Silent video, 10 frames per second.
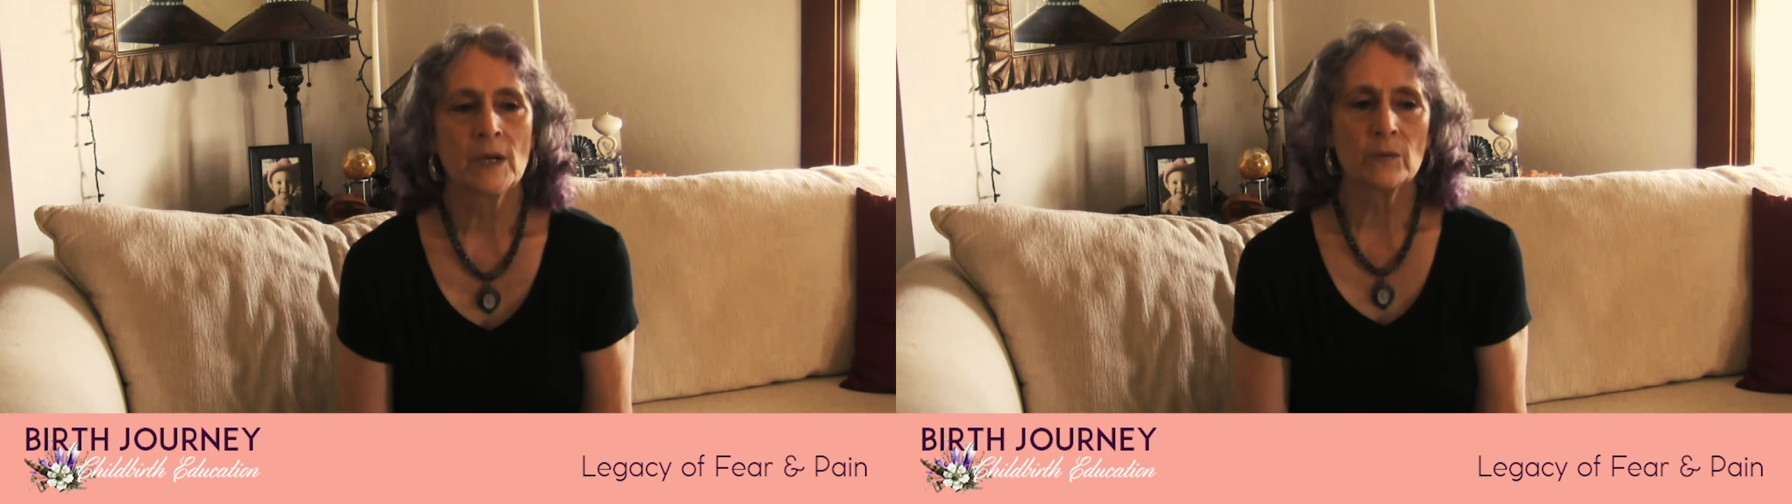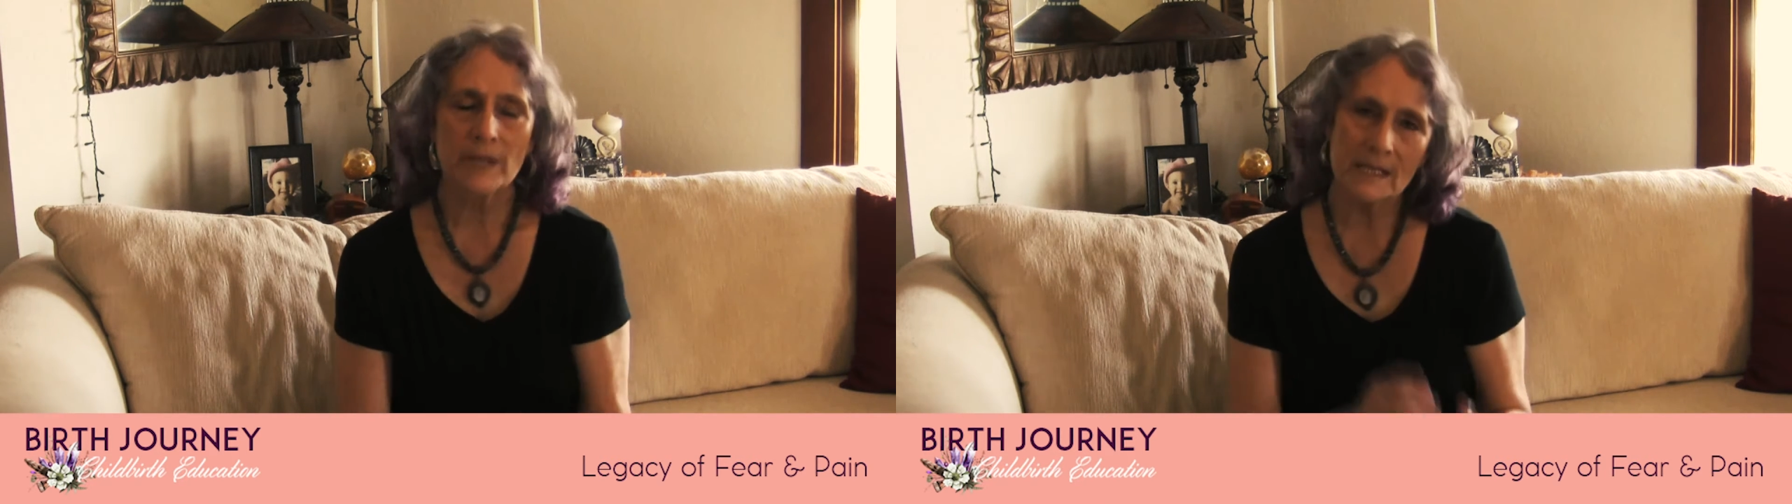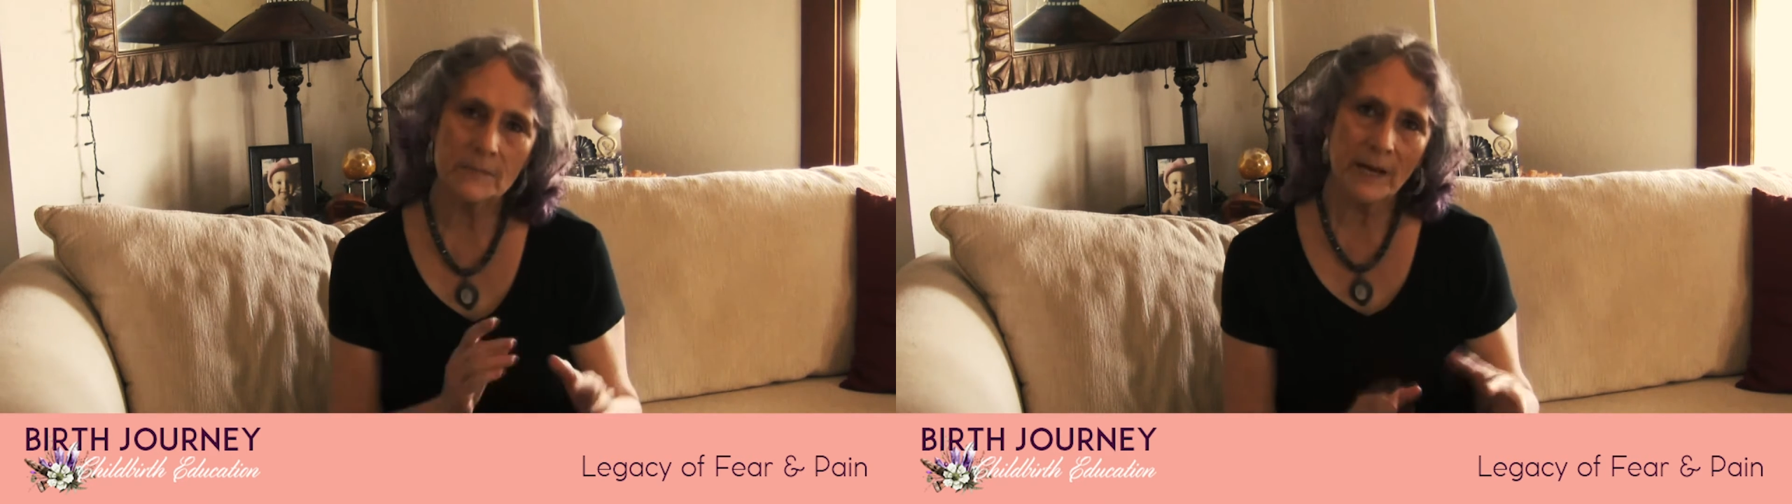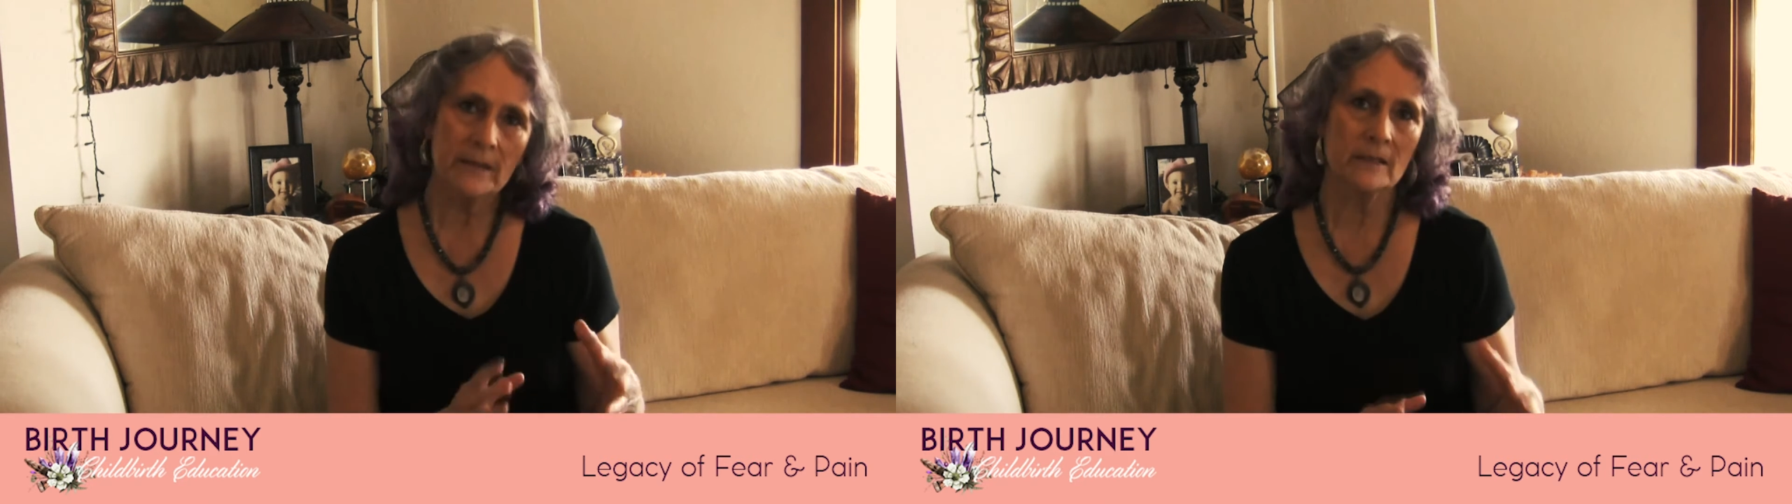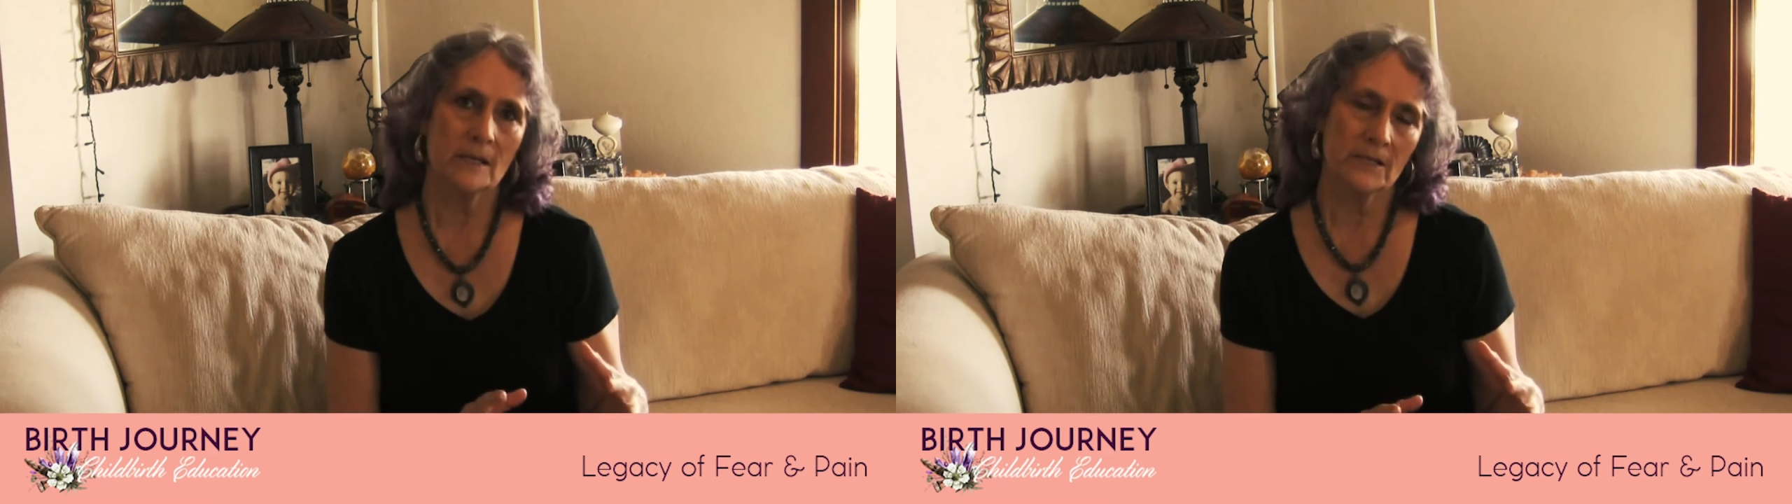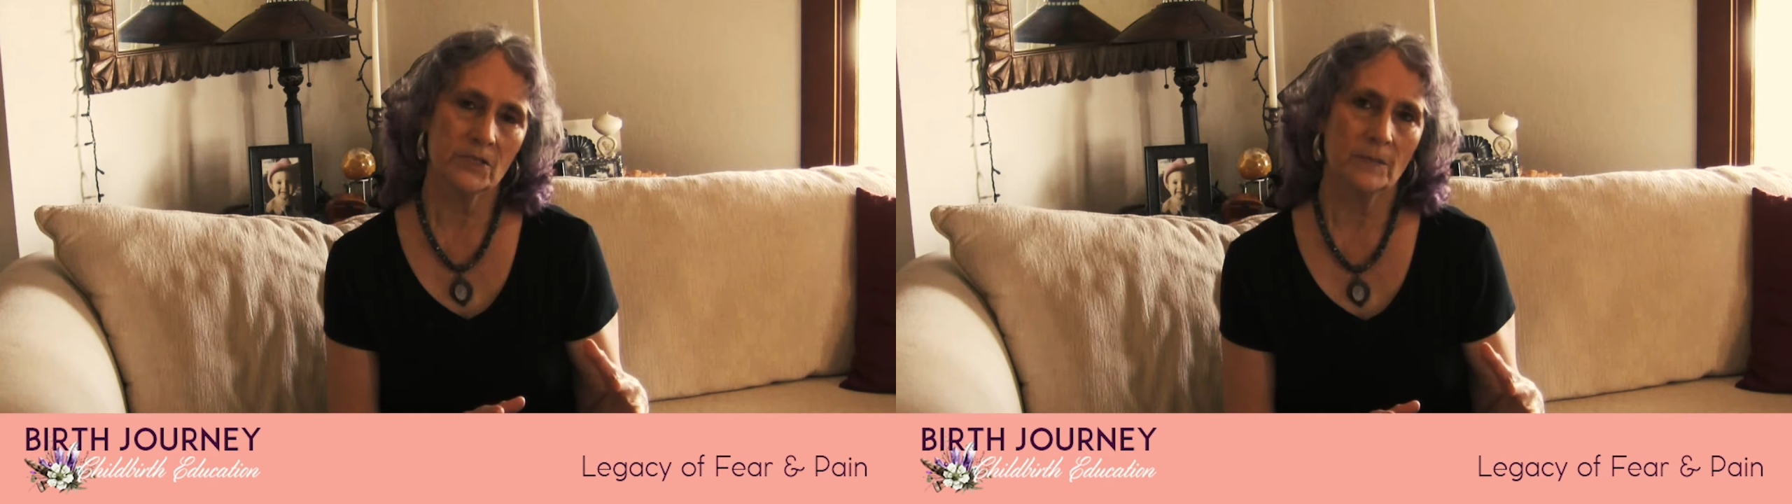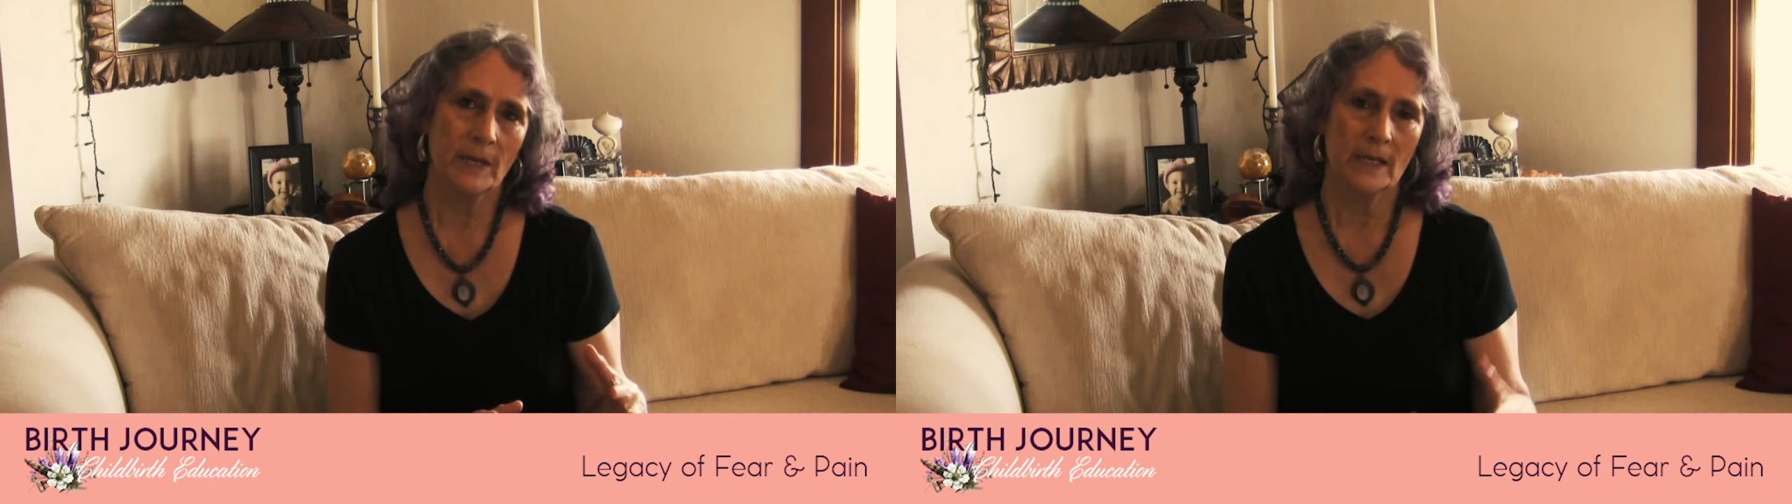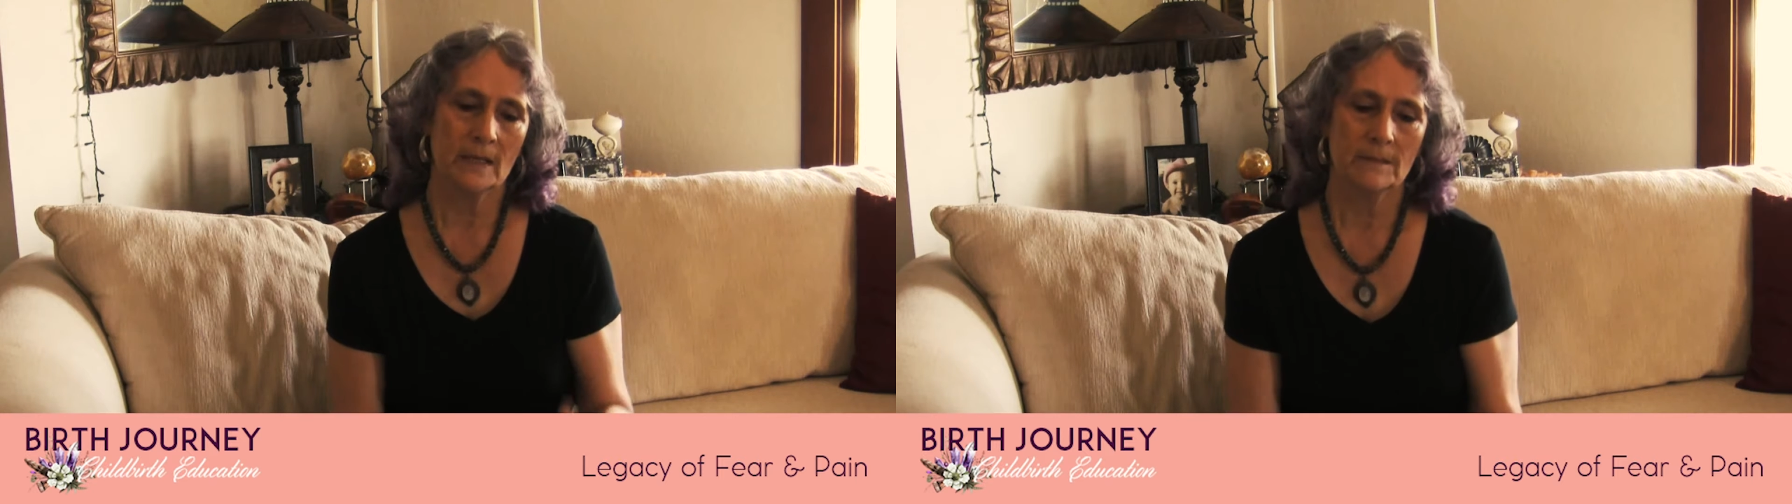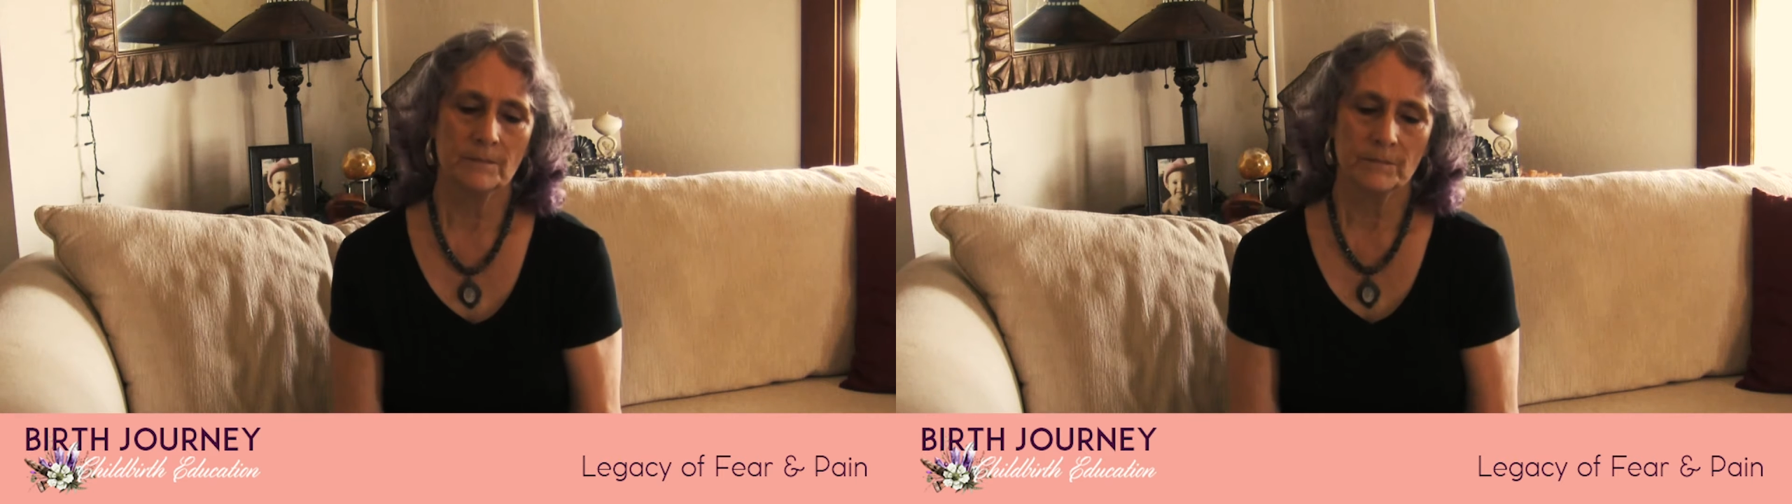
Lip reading: Well, that's pathologic pain.